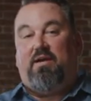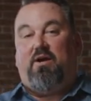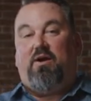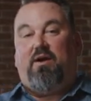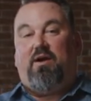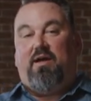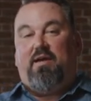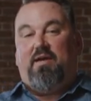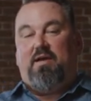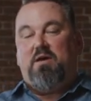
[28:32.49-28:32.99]

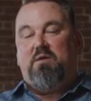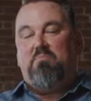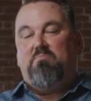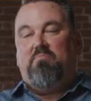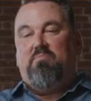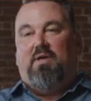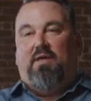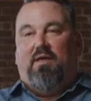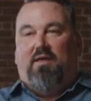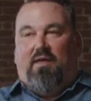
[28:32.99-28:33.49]
here I
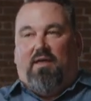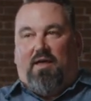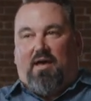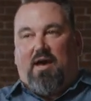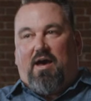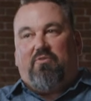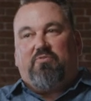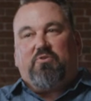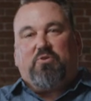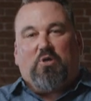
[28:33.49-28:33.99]
am
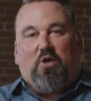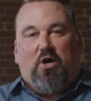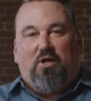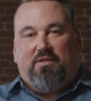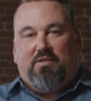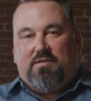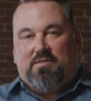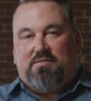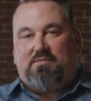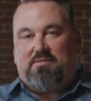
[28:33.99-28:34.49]
after
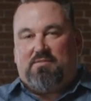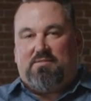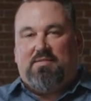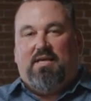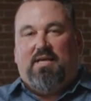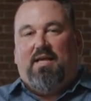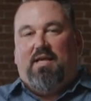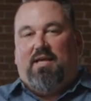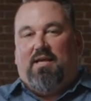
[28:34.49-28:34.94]
all this,